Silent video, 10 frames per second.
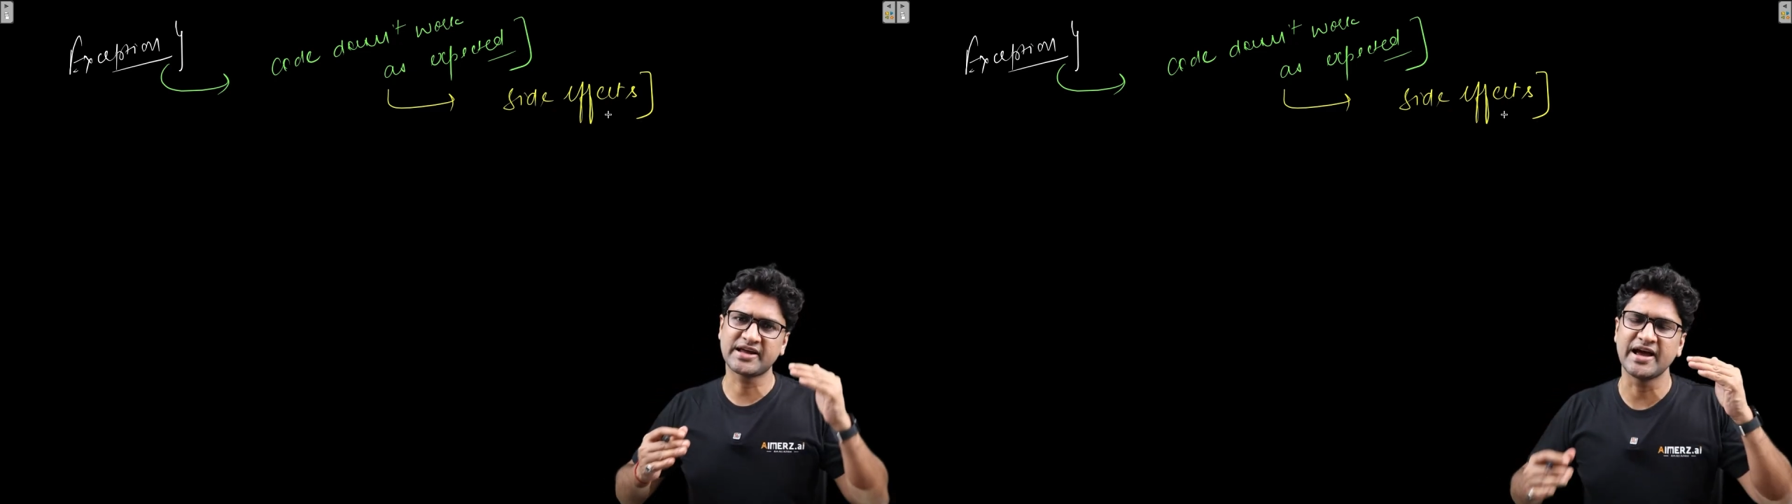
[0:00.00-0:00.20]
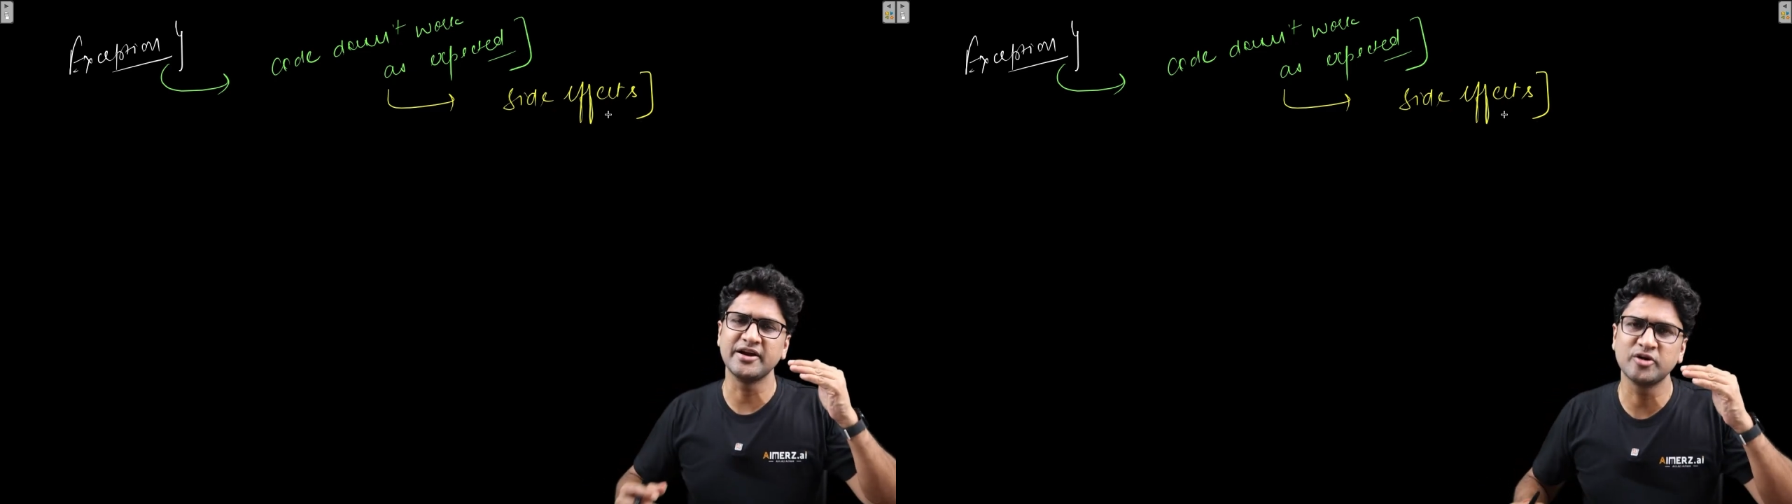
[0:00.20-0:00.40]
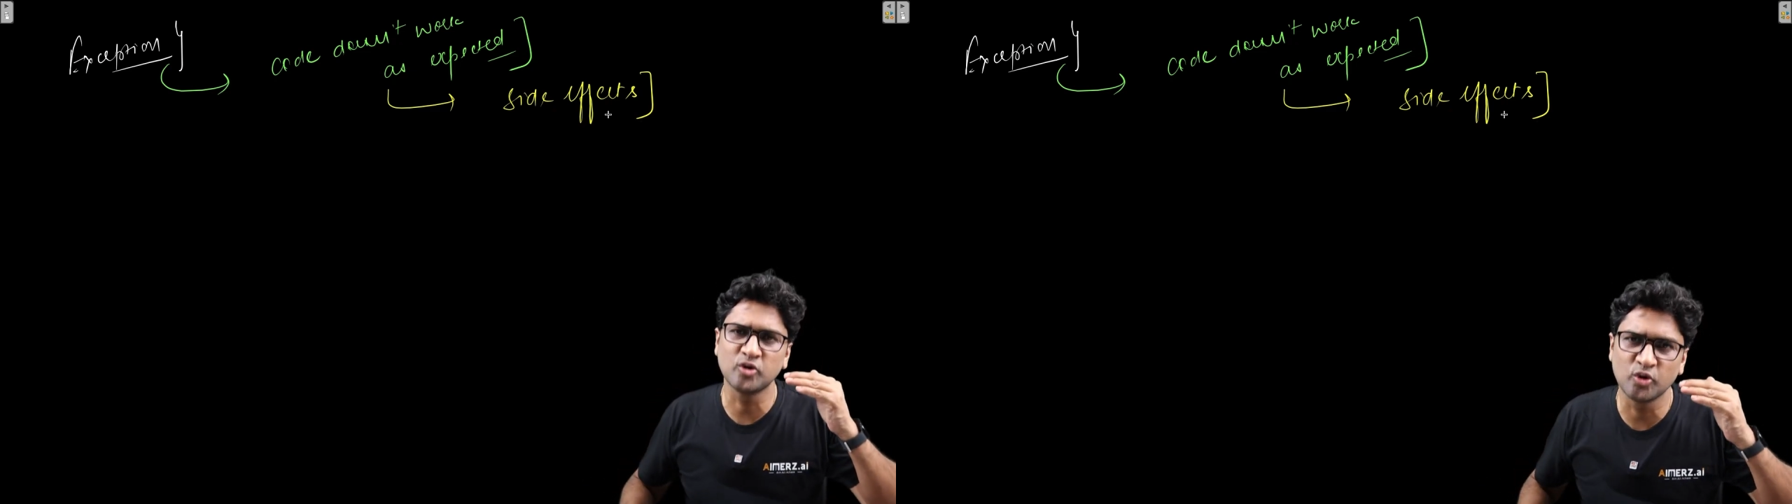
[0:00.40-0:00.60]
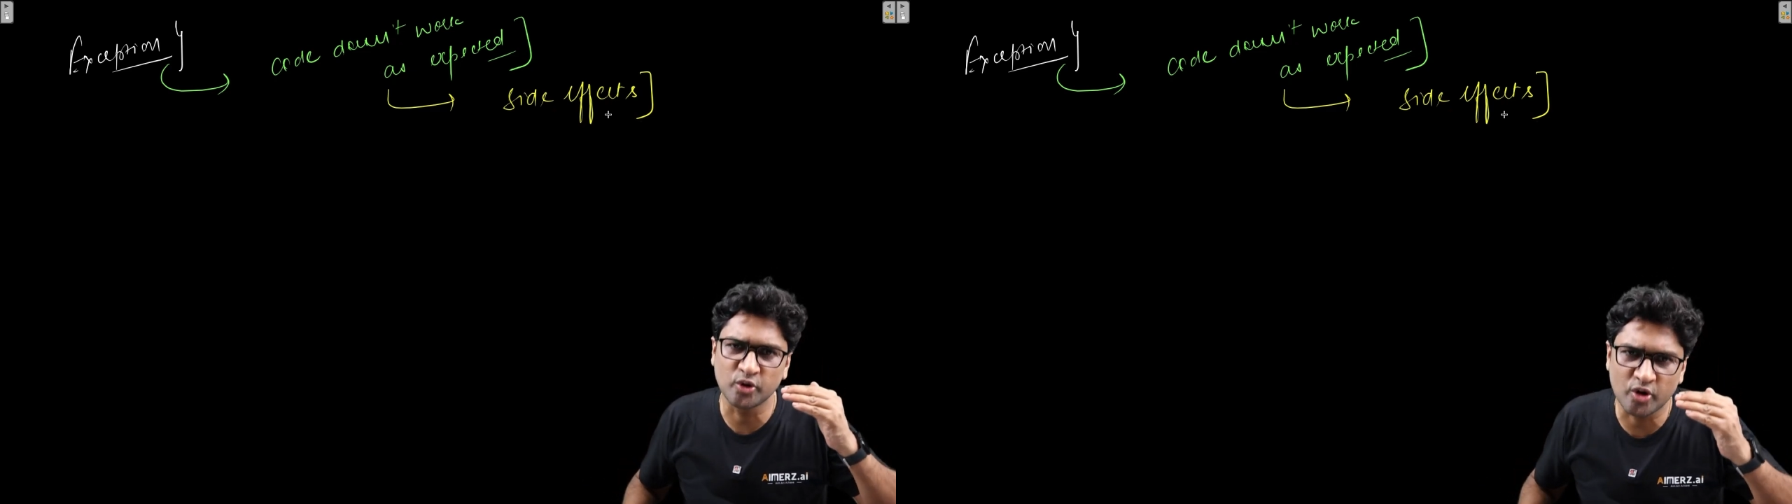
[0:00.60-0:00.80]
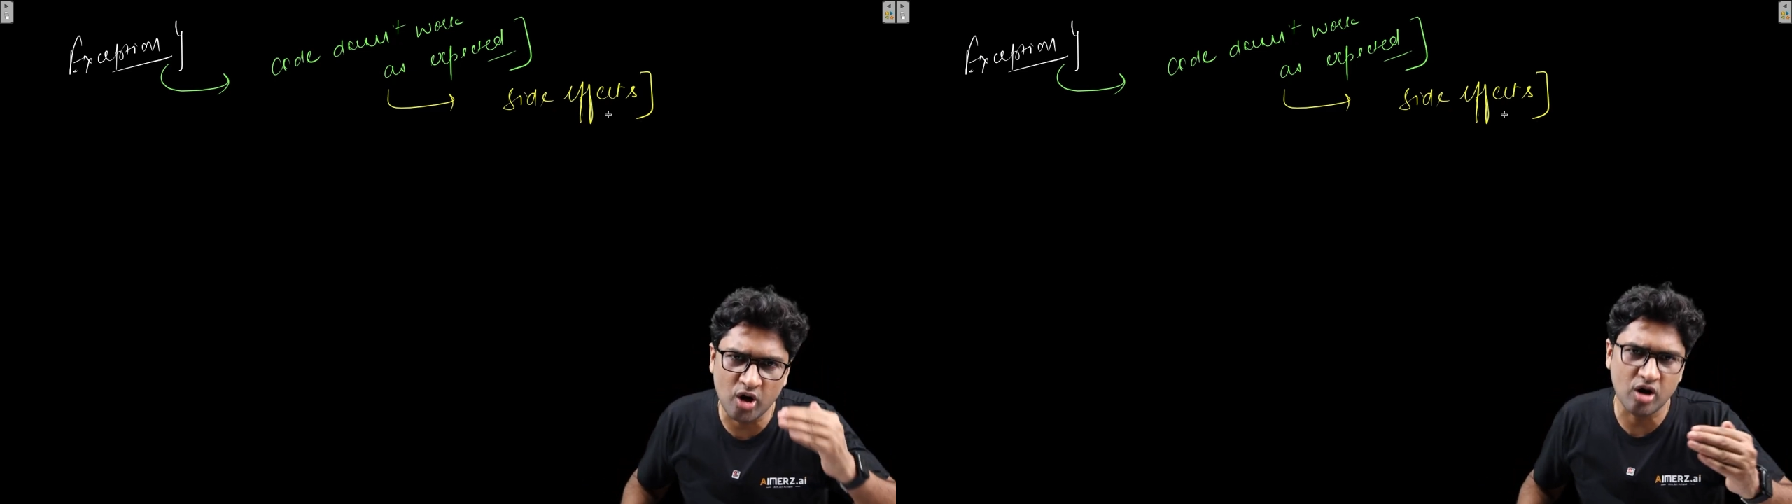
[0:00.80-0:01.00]
can
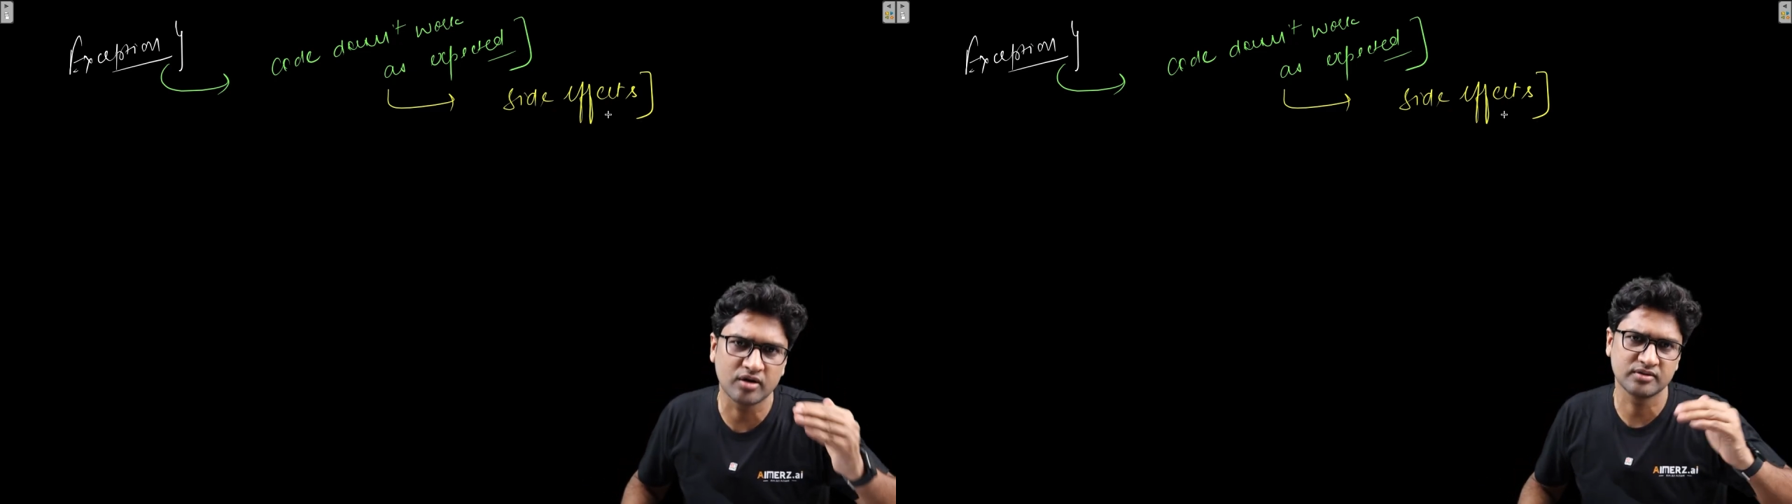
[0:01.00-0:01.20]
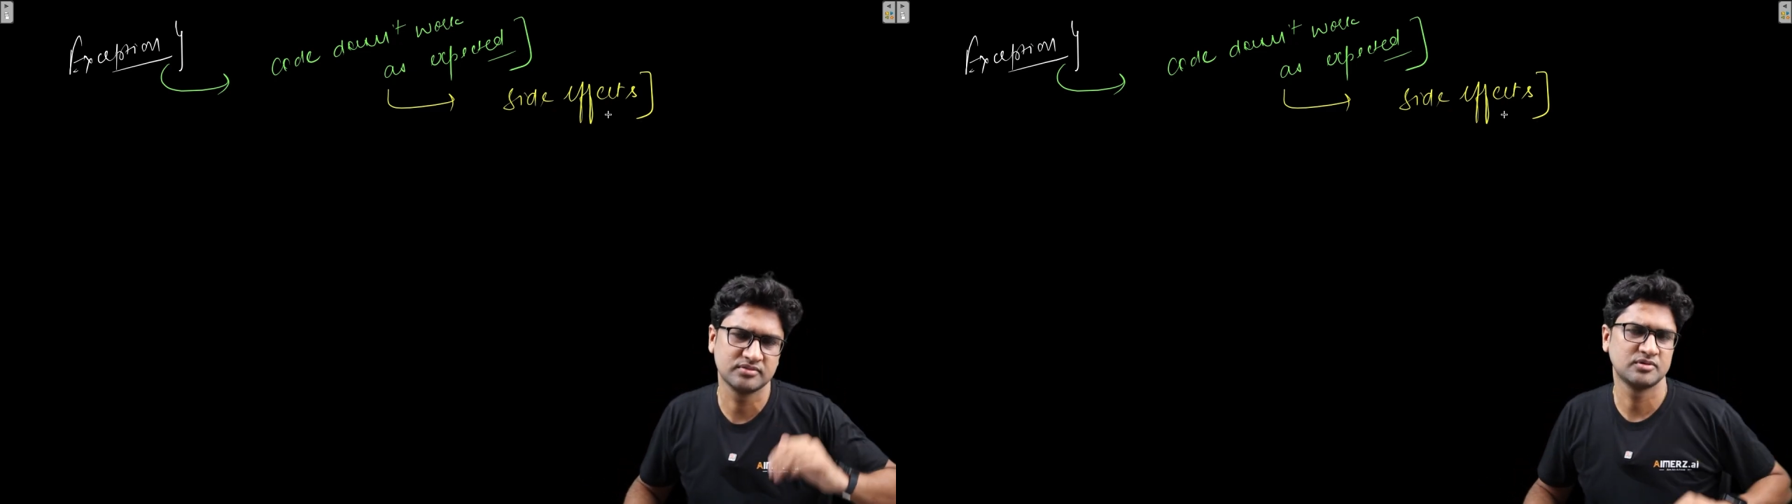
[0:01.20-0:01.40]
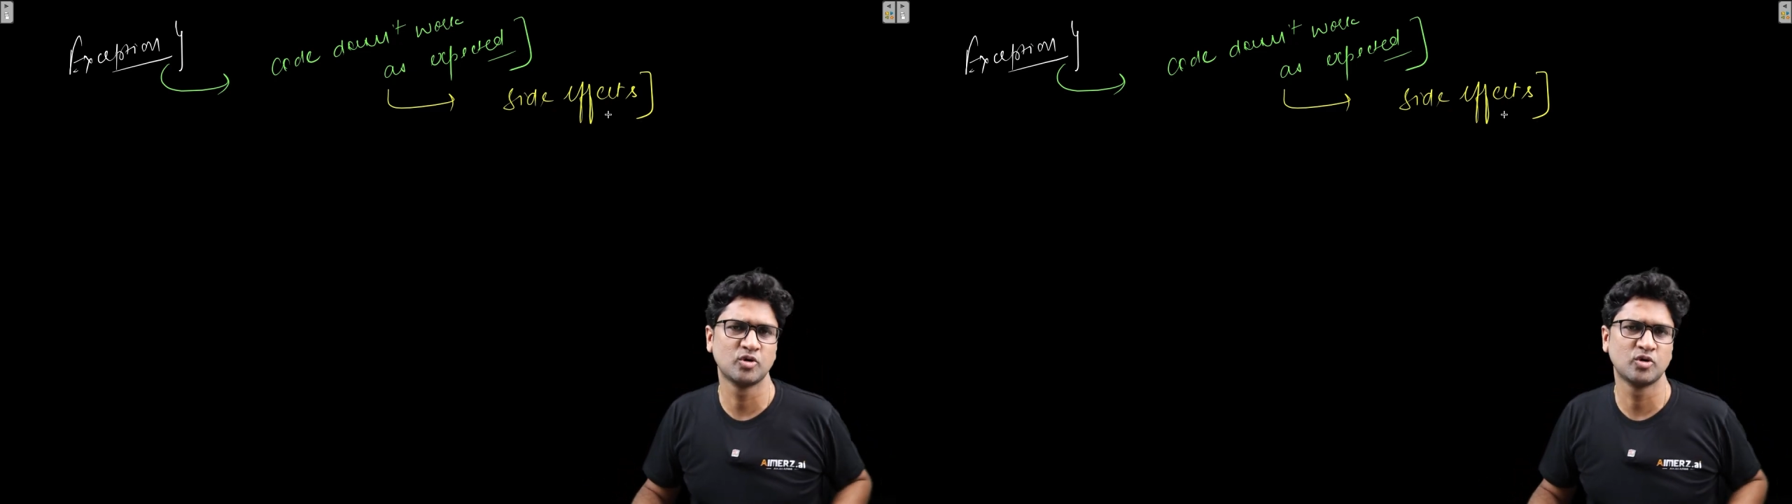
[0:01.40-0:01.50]
go wrong.